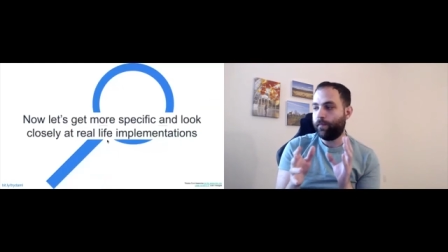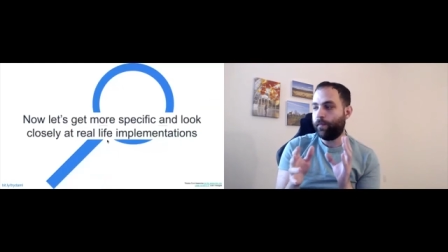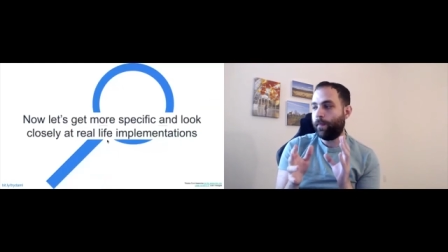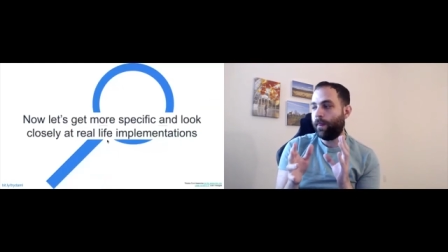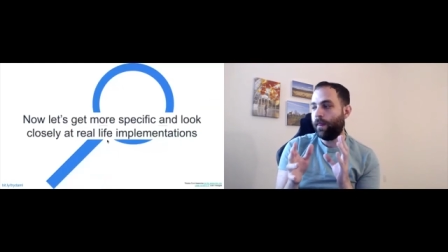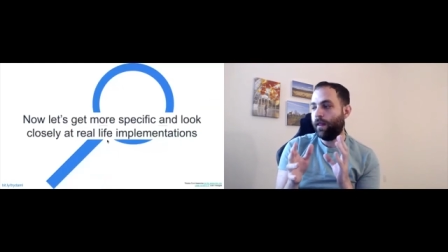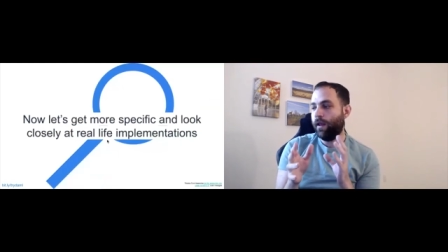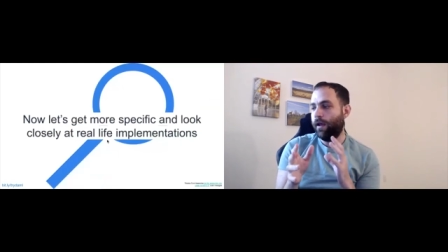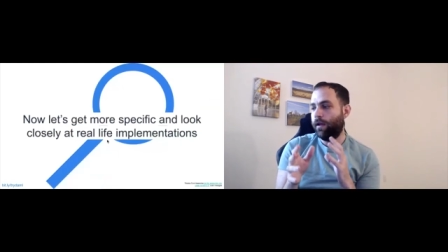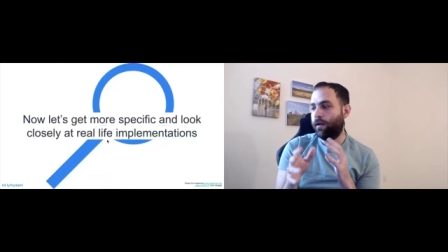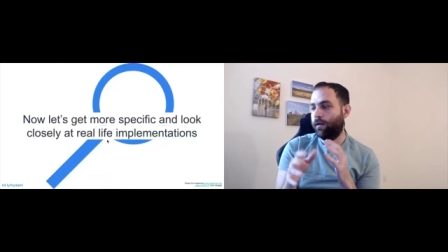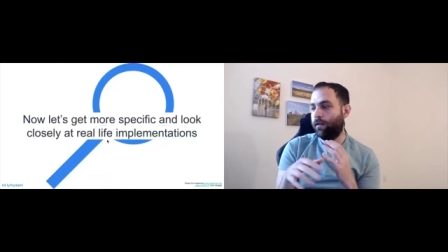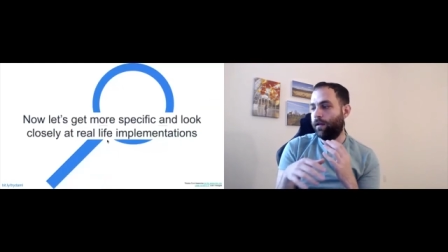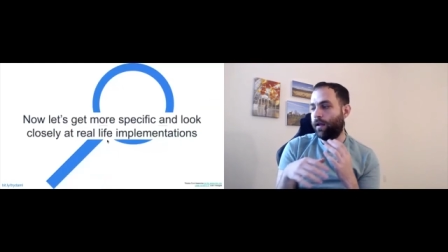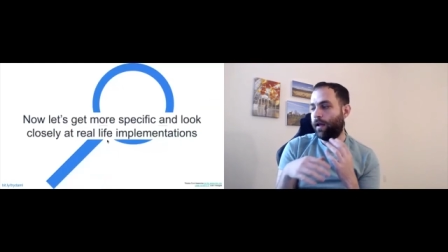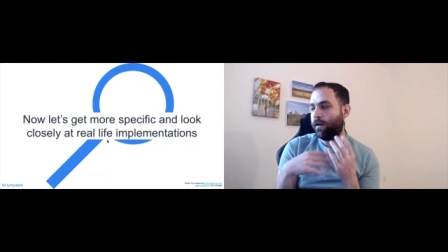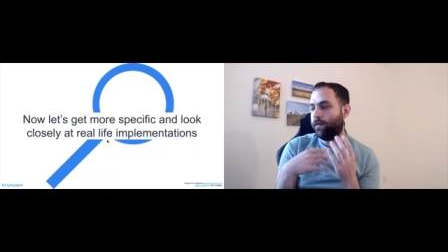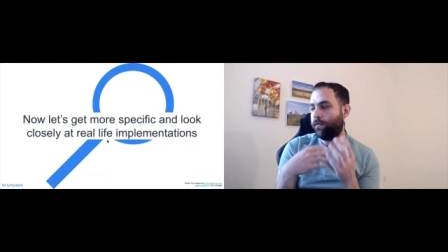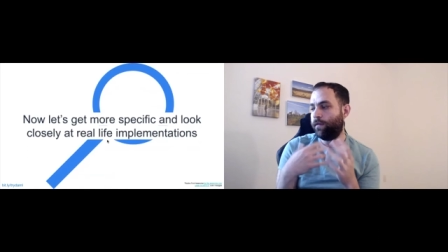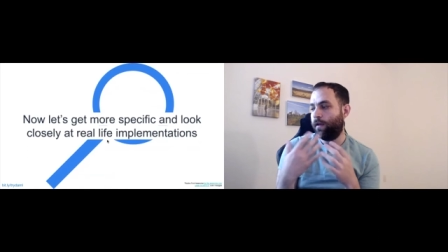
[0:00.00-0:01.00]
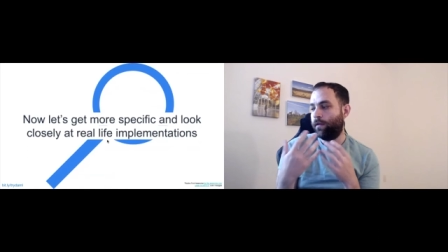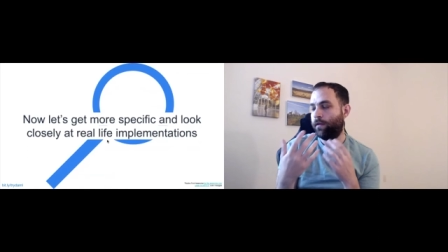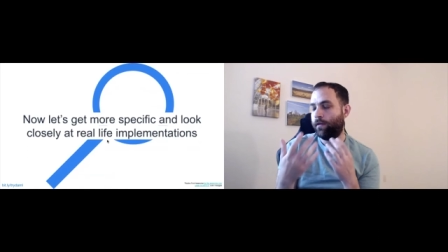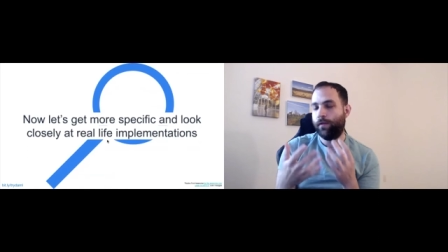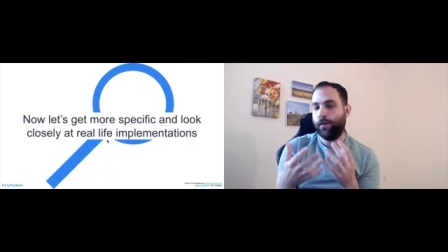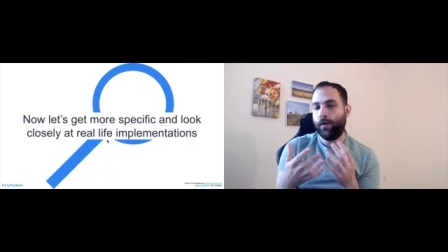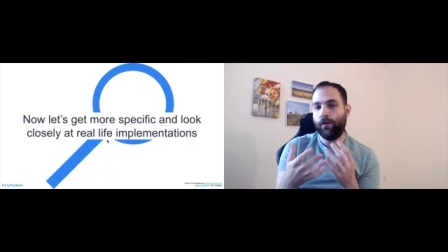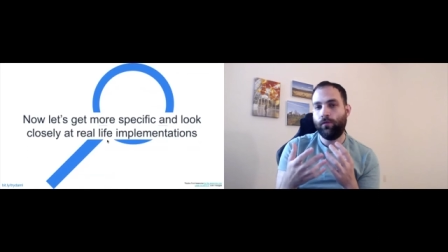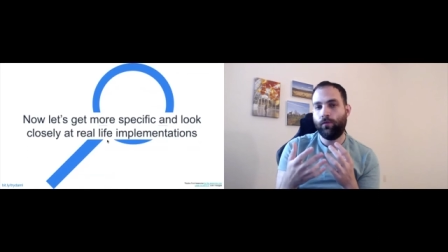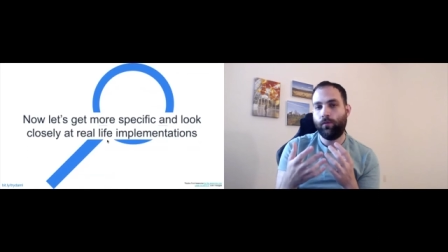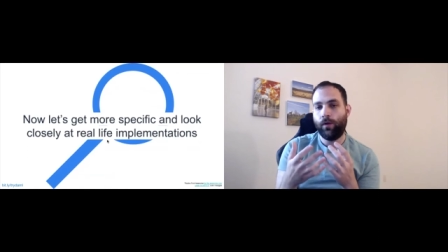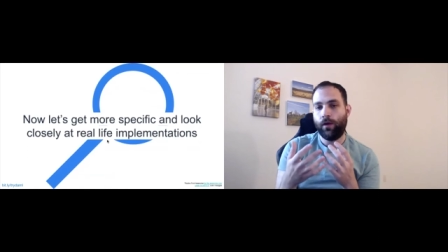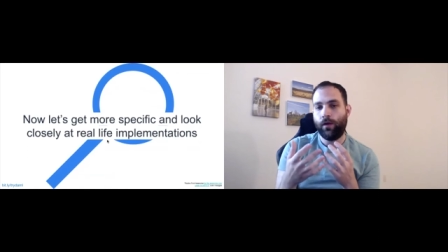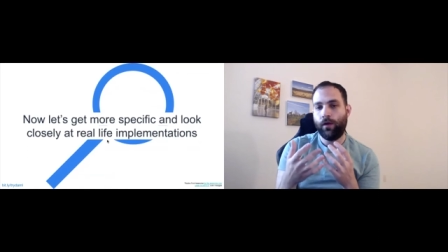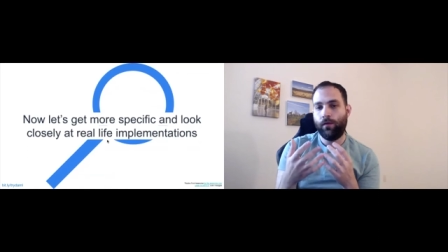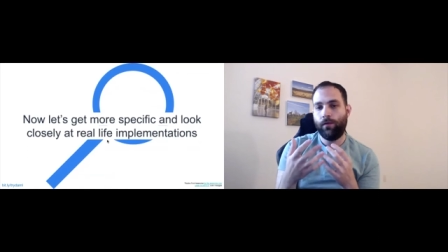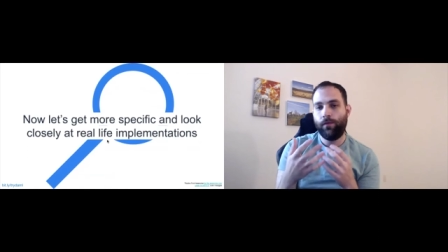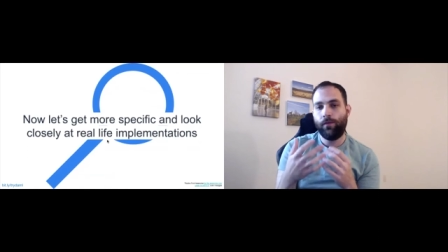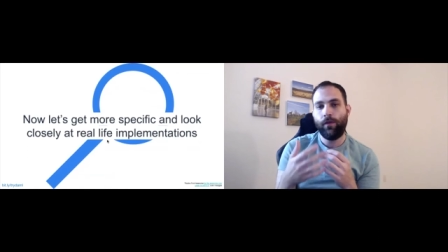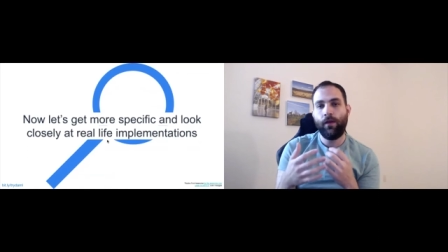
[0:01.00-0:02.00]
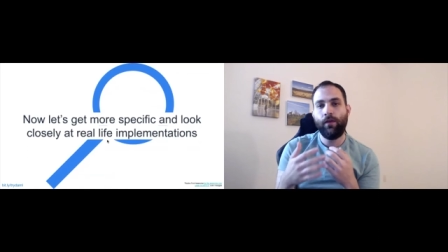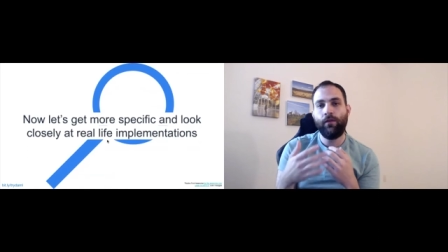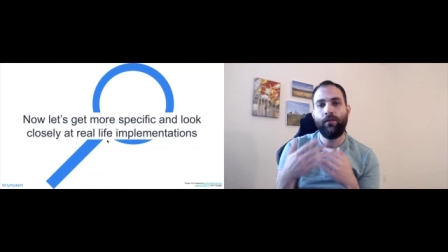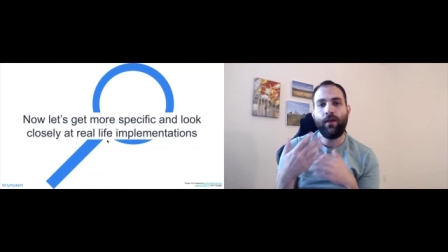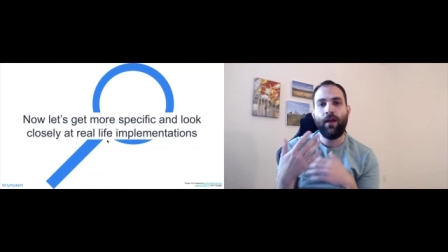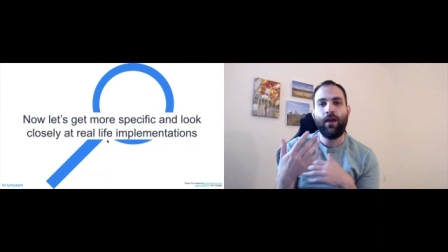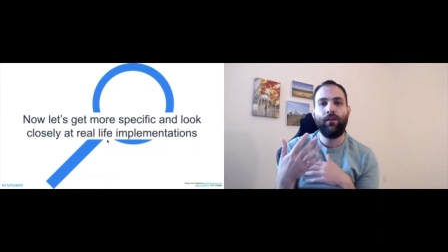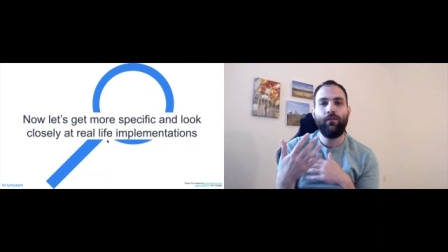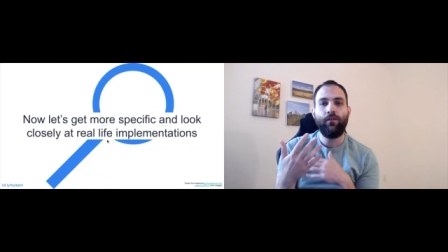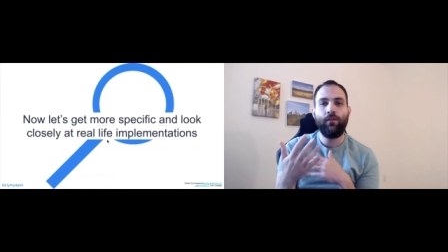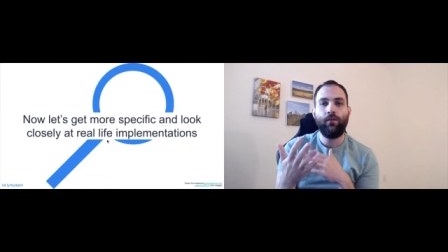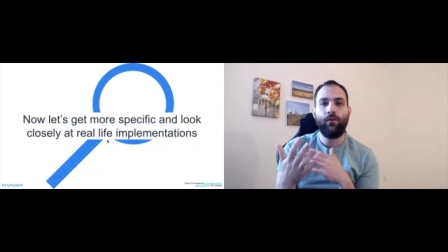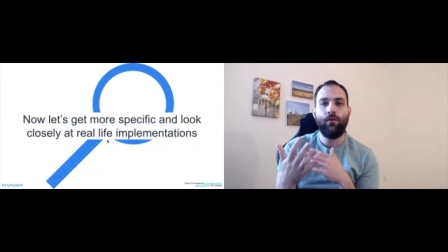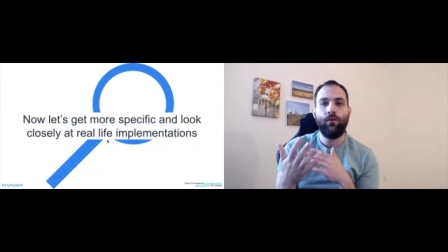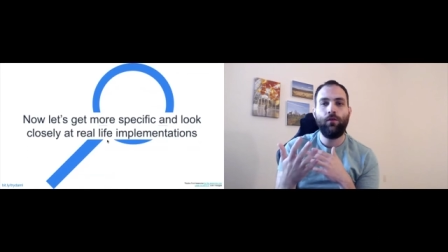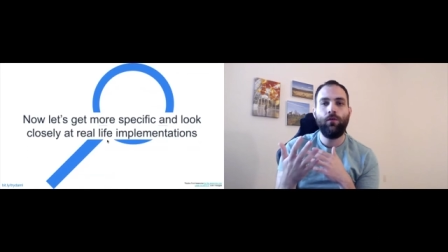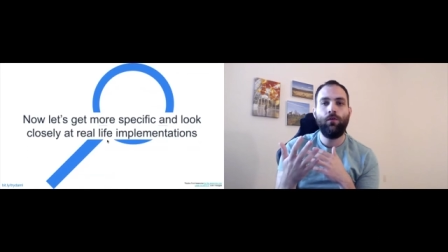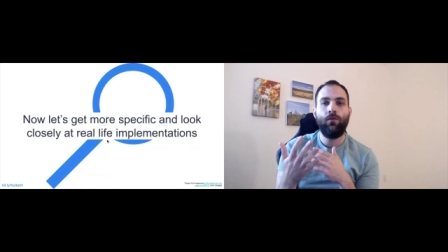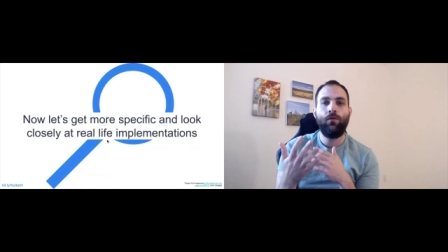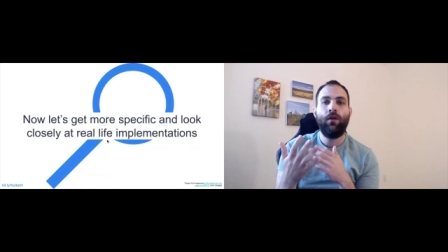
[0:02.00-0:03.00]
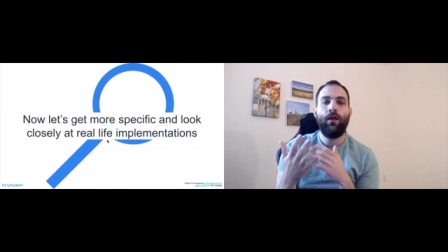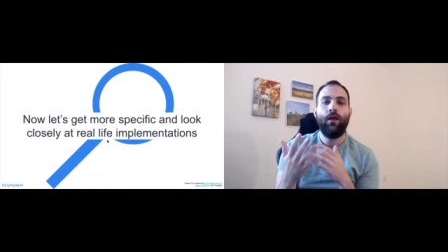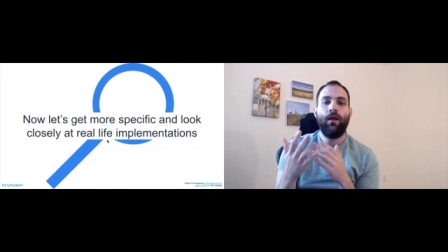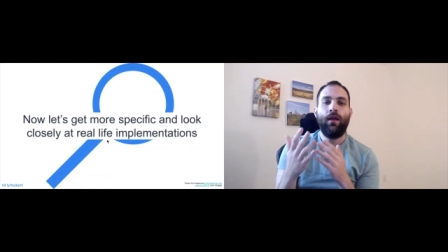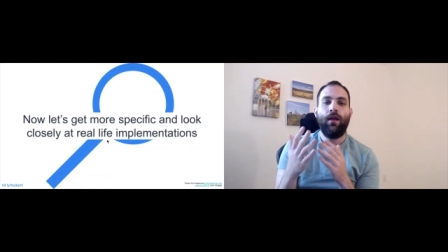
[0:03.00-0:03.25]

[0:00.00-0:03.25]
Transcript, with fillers: and a lot of other things where things execute